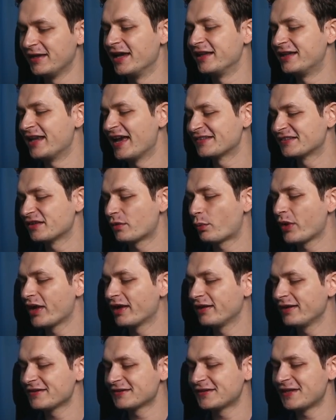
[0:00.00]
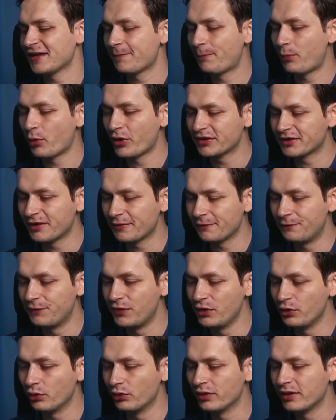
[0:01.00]
It has a realistic point of
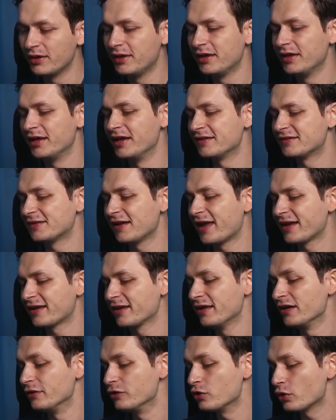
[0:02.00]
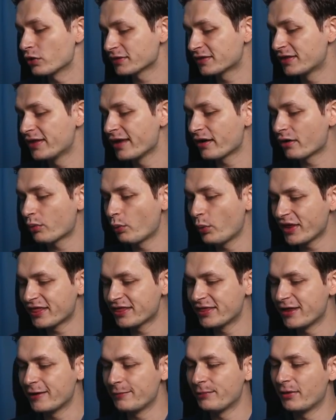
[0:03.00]
view. It's like you're there with
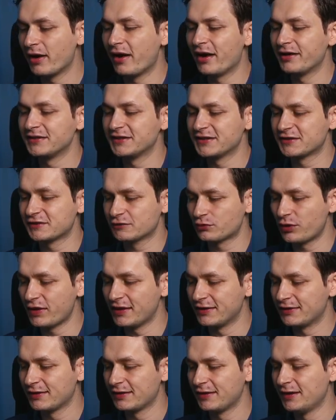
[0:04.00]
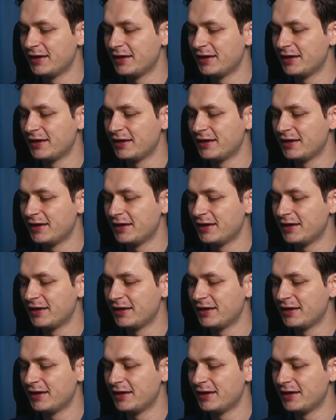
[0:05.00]
them on the street.